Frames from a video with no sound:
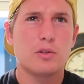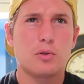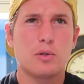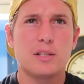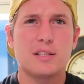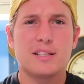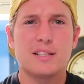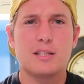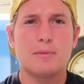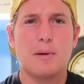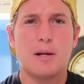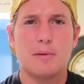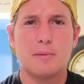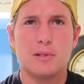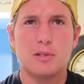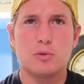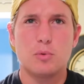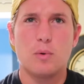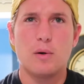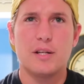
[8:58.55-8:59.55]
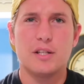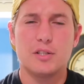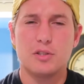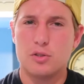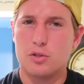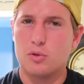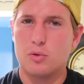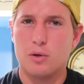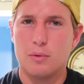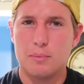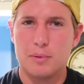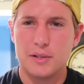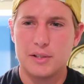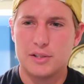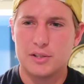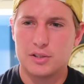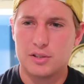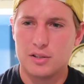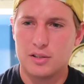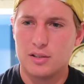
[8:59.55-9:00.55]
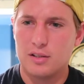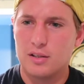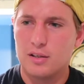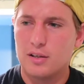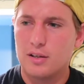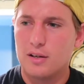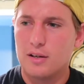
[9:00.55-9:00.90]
Chris is about to be 22, I'm pretty sure.